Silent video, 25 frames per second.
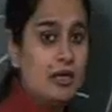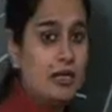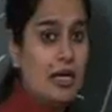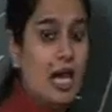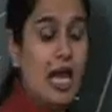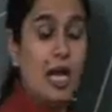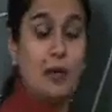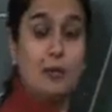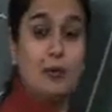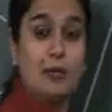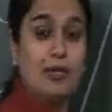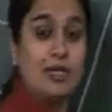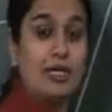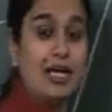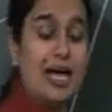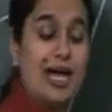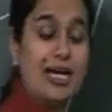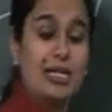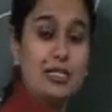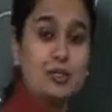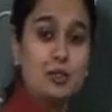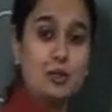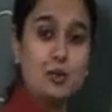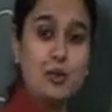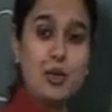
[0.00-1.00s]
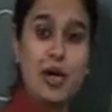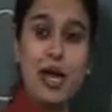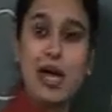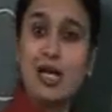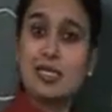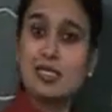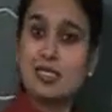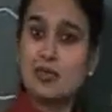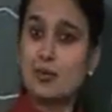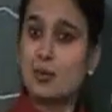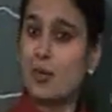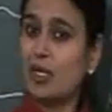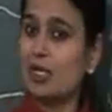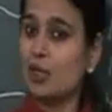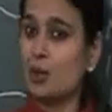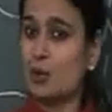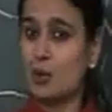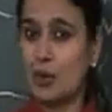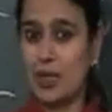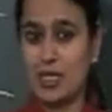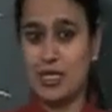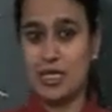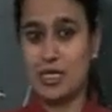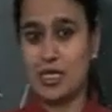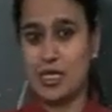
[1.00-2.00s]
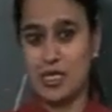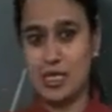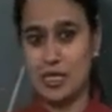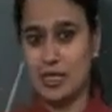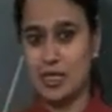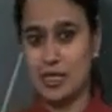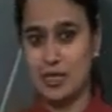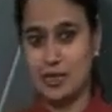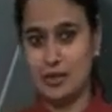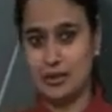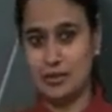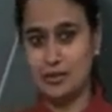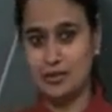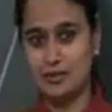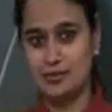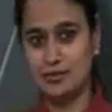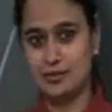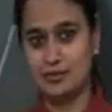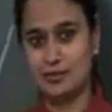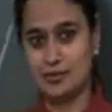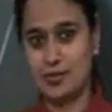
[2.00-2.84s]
Now I would like to ask one question here.